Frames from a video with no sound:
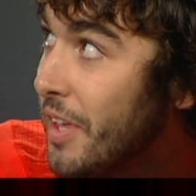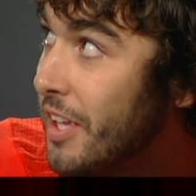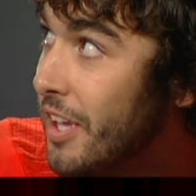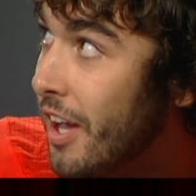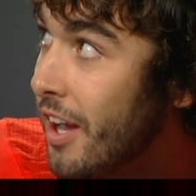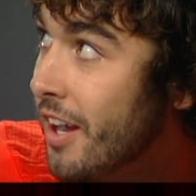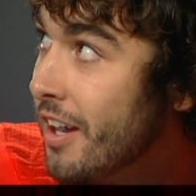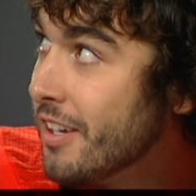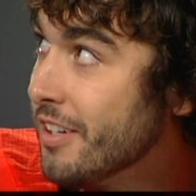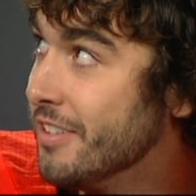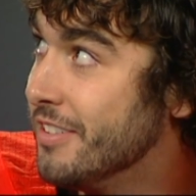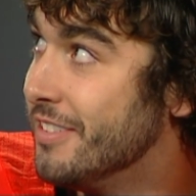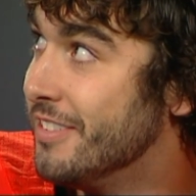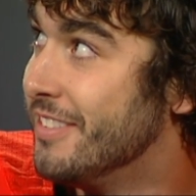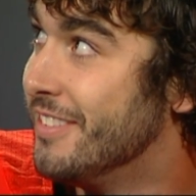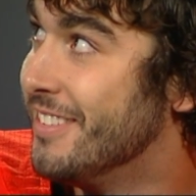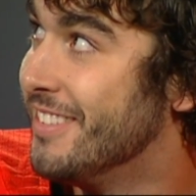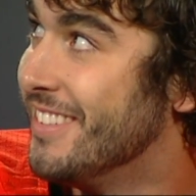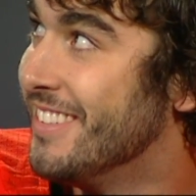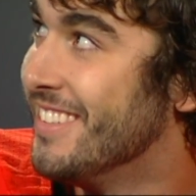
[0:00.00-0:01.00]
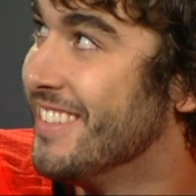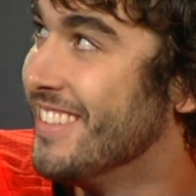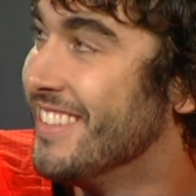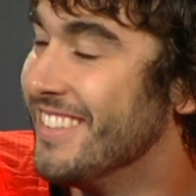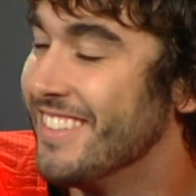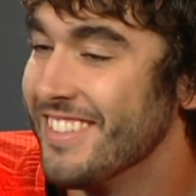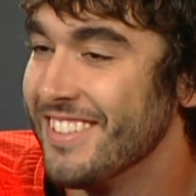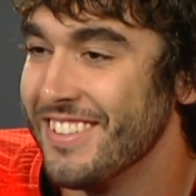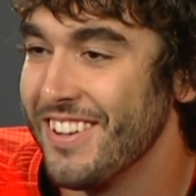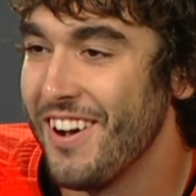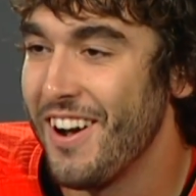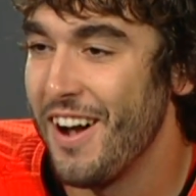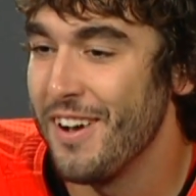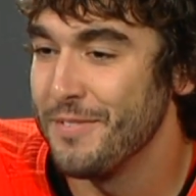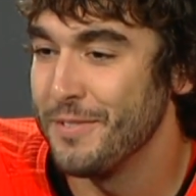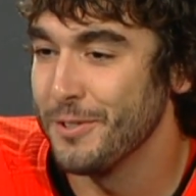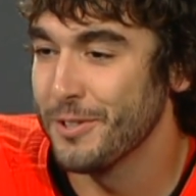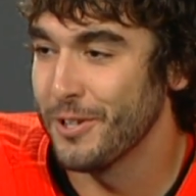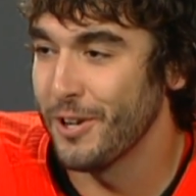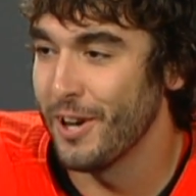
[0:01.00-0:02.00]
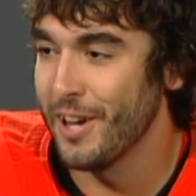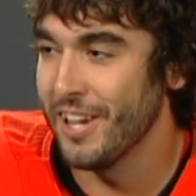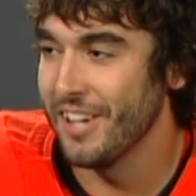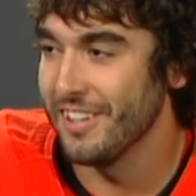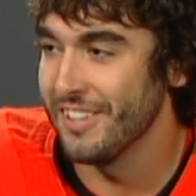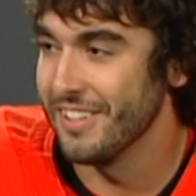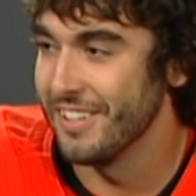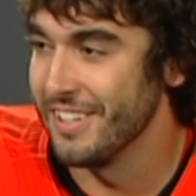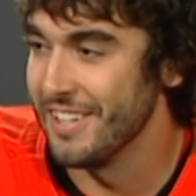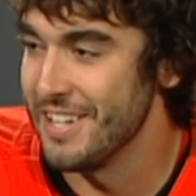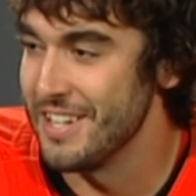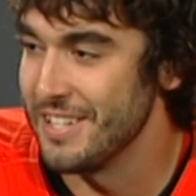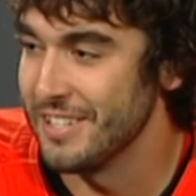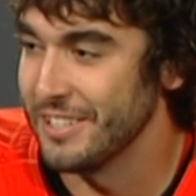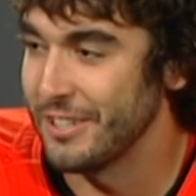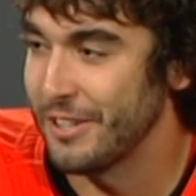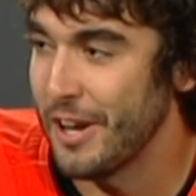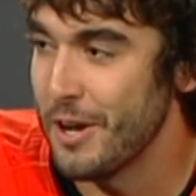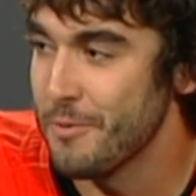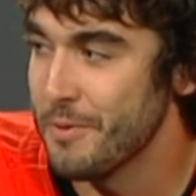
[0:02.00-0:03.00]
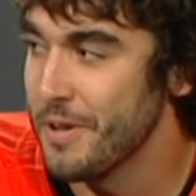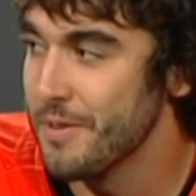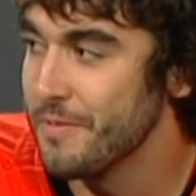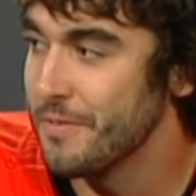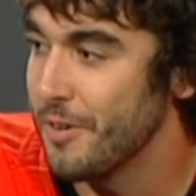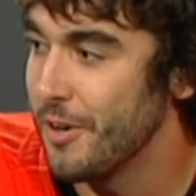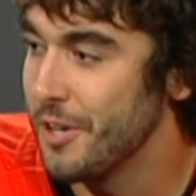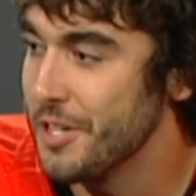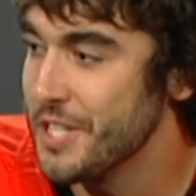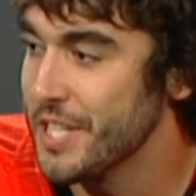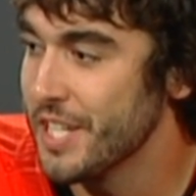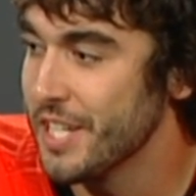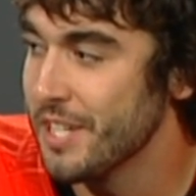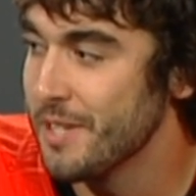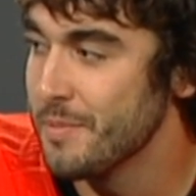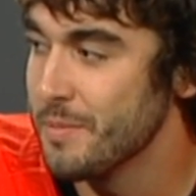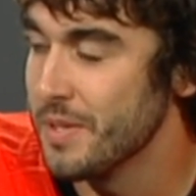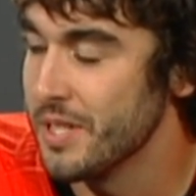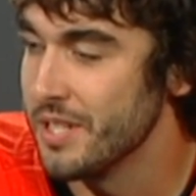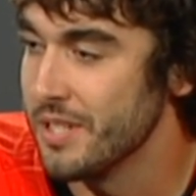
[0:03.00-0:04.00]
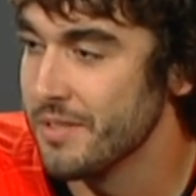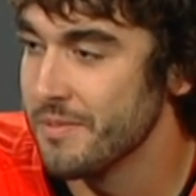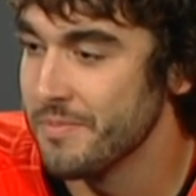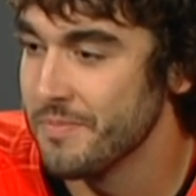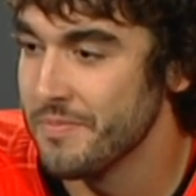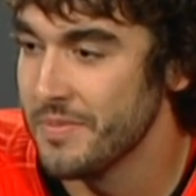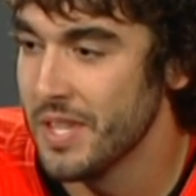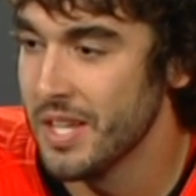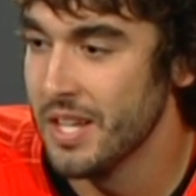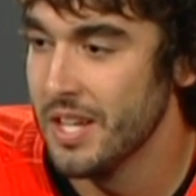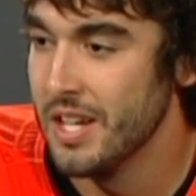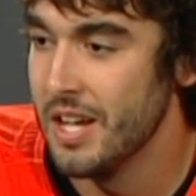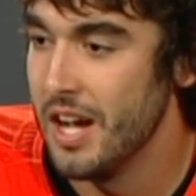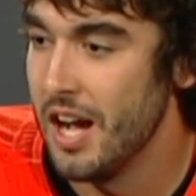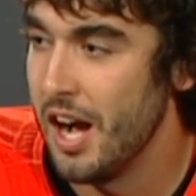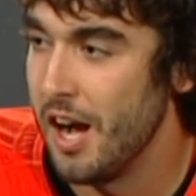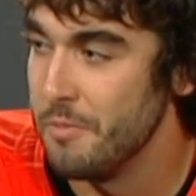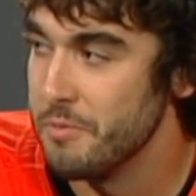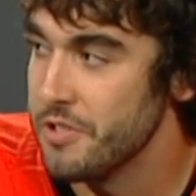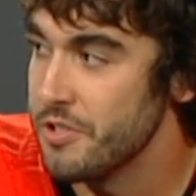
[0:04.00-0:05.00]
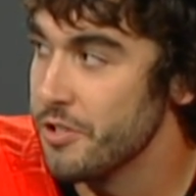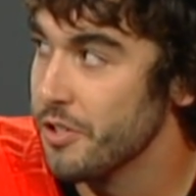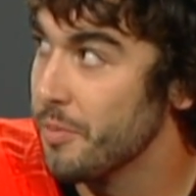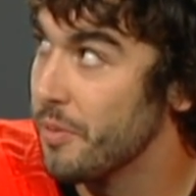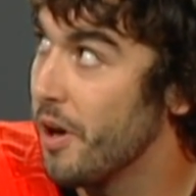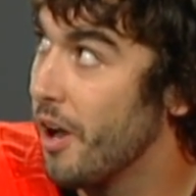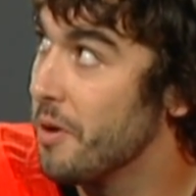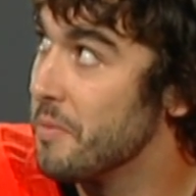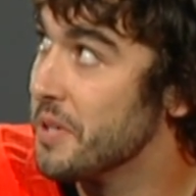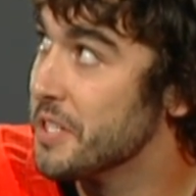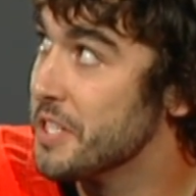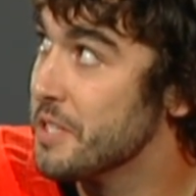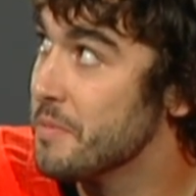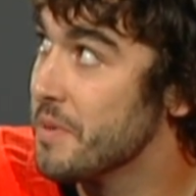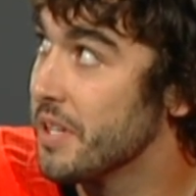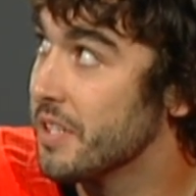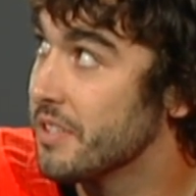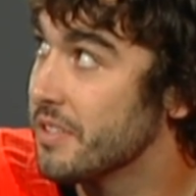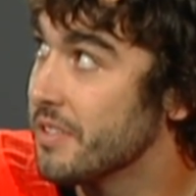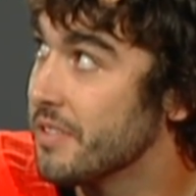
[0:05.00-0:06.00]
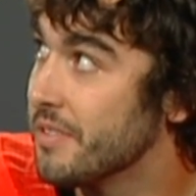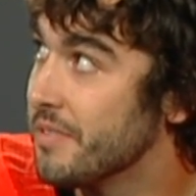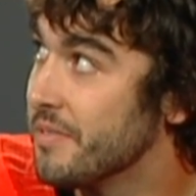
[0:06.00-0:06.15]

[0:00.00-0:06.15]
Yeah. No, I feel great. Great win for our team, and I'm just really proud of my teammates.